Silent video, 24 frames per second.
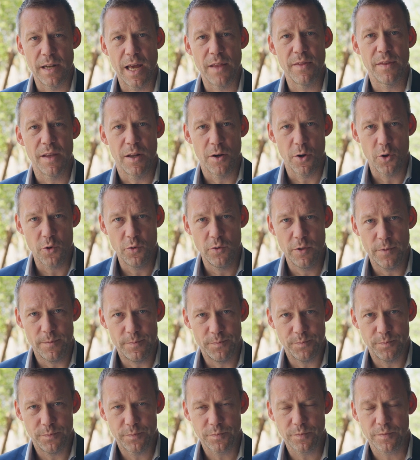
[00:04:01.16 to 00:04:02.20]
len alone.
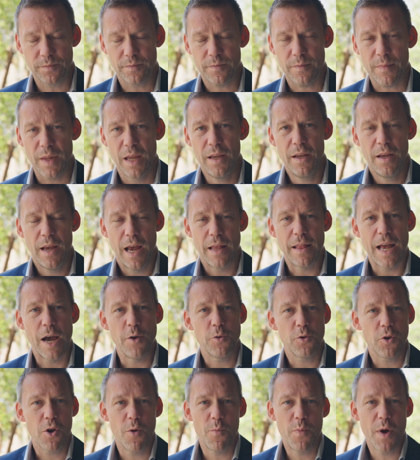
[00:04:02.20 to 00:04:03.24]
And how
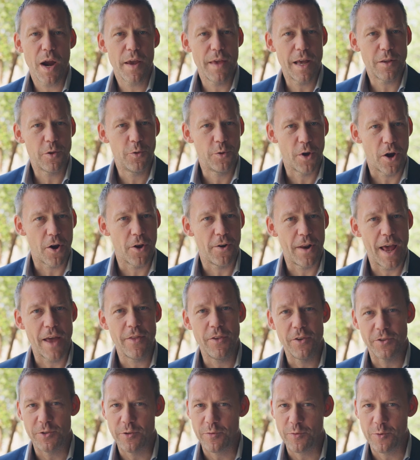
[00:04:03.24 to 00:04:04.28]
to compare that to Dara
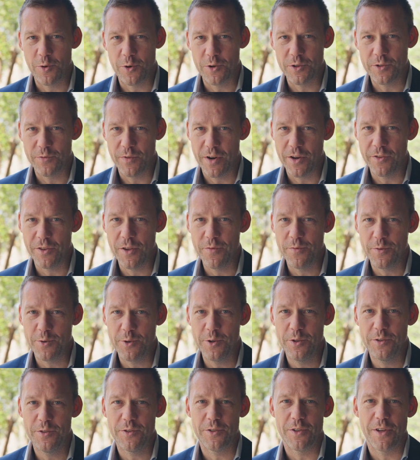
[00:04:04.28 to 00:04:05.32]
is, of course, very
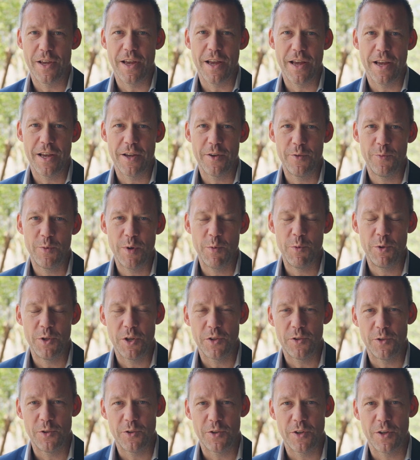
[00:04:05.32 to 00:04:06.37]
difficult. Uh, we will
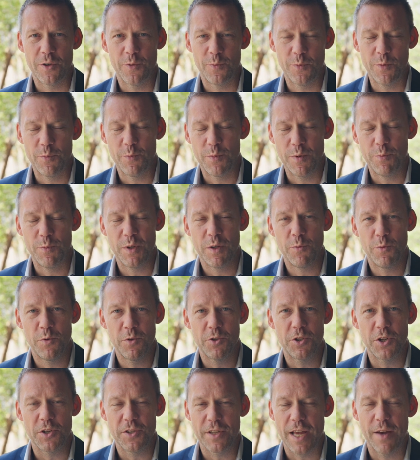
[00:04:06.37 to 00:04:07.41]
not, uh, but we will
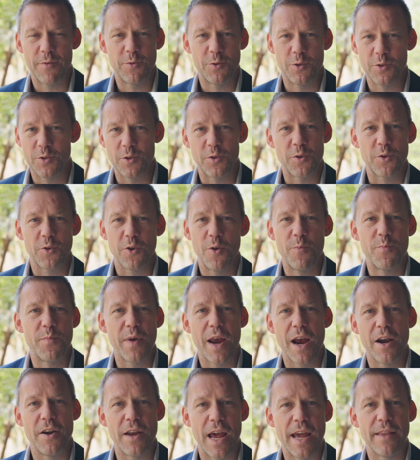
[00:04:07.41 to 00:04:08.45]
just have to sort of
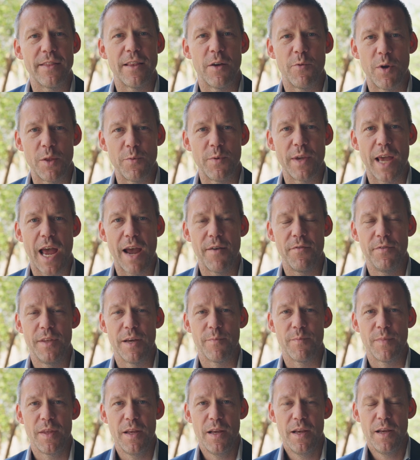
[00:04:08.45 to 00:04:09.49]
compare data when we have
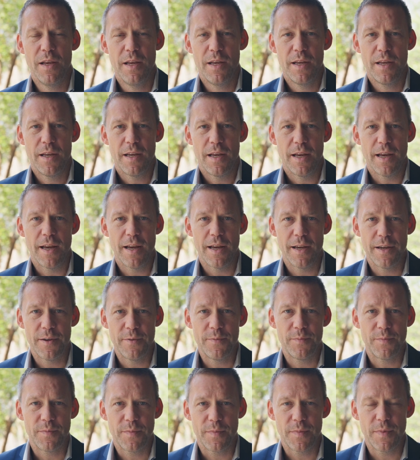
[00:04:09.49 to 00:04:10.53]
them.
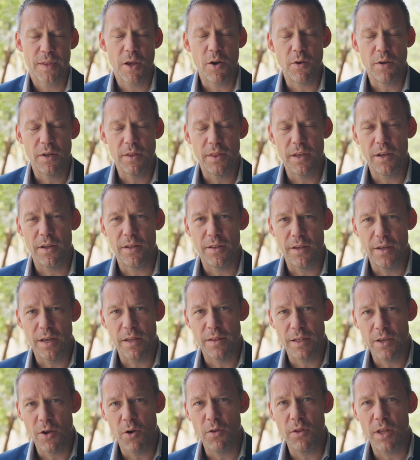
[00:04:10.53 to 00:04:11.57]
Um, the, the,
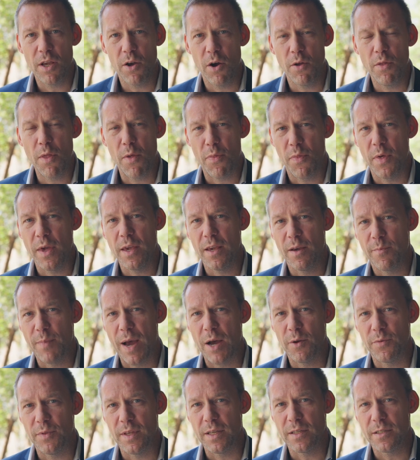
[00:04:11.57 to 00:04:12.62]
and the only other thing
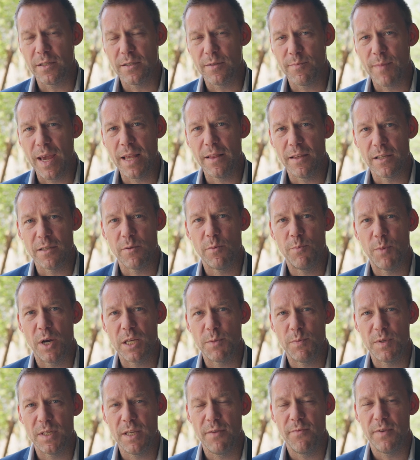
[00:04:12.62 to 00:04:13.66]
about this maintenance with
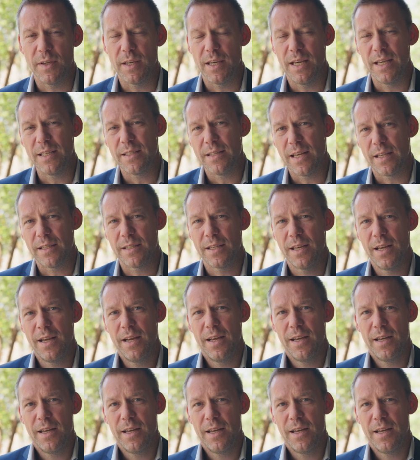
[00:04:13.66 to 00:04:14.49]
bispecific is that